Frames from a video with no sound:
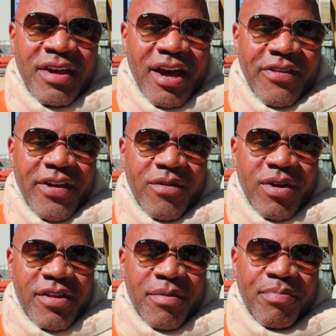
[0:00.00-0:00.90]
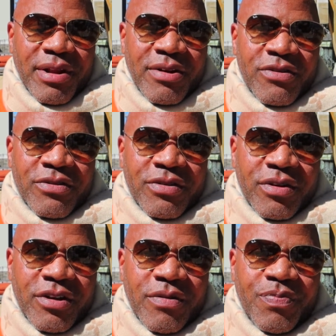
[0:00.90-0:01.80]
I think one of the blows
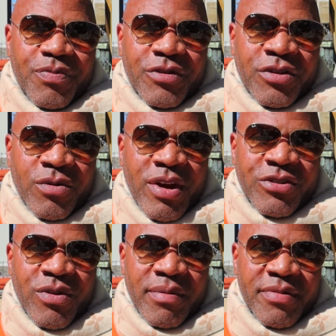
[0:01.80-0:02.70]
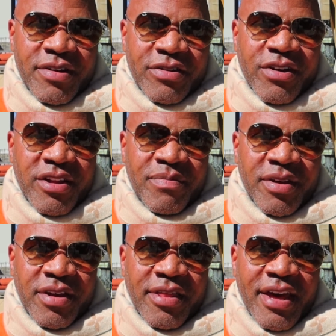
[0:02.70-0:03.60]
to the restaurant business is going to
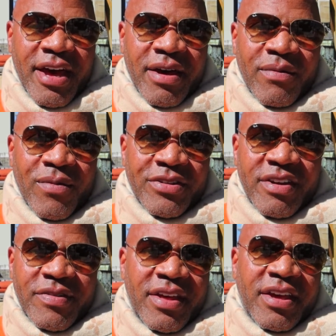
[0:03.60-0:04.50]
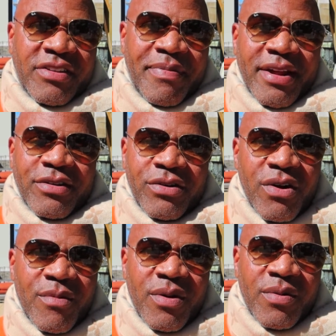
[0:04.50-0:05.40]
be that once everything gets back to
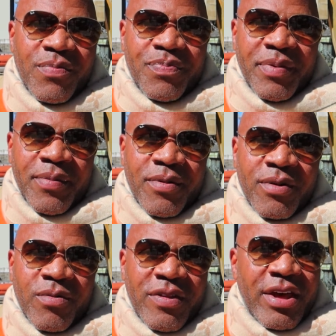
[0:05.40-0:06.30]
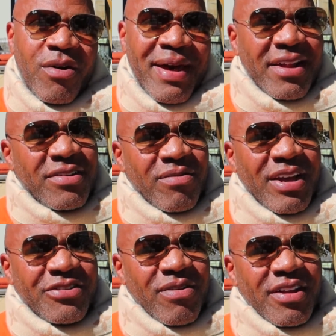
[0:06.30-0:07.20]
normal, people, will they go back to the
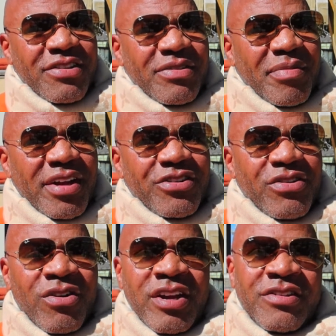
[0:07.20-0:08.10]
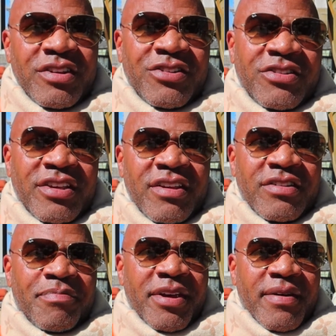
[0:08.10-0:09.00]
restaurants as much, or is it just
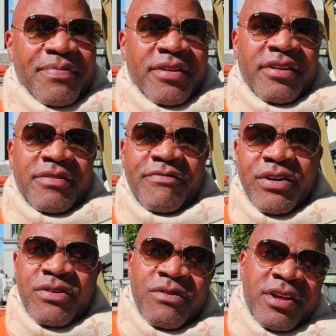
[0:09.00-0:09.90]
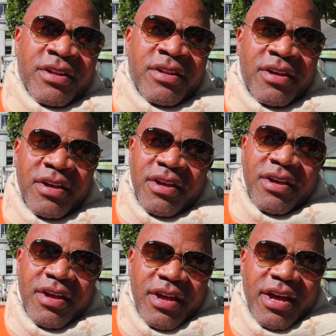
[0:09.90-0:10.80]
easy to pick up the phone
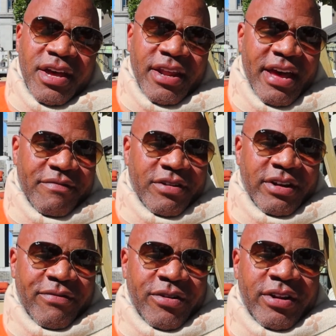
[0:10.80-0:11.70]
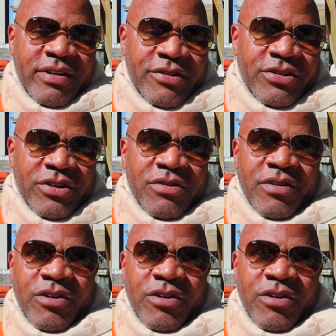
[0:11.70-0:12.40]
and have delivered to you,